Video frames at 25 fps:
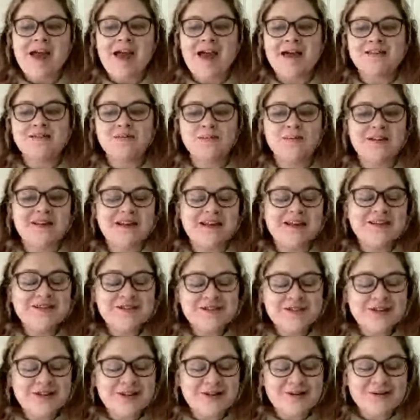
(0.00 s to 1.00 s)
as we
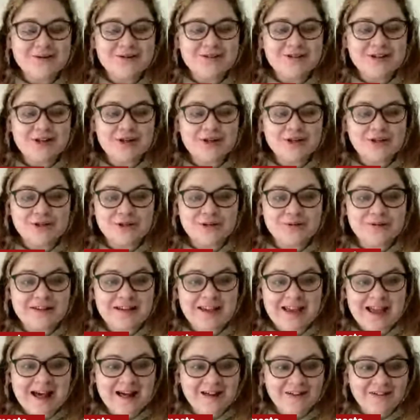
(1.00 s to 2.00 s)
inch closer to the
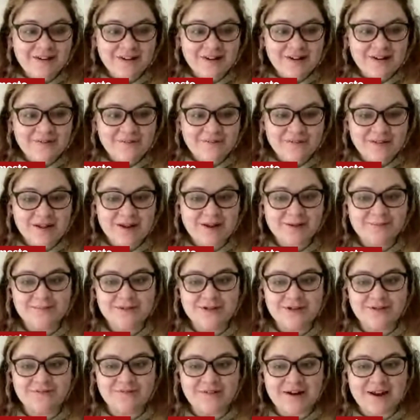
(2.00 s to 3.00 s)
Calgary
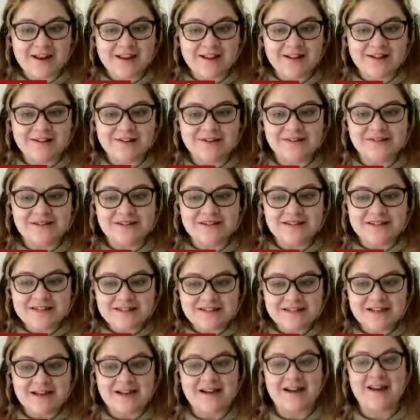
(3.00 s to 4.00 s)
Flames regular
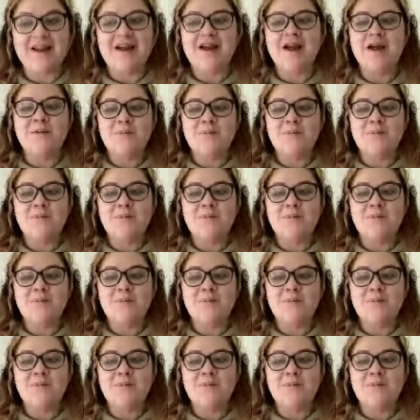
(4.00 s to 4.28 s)
season.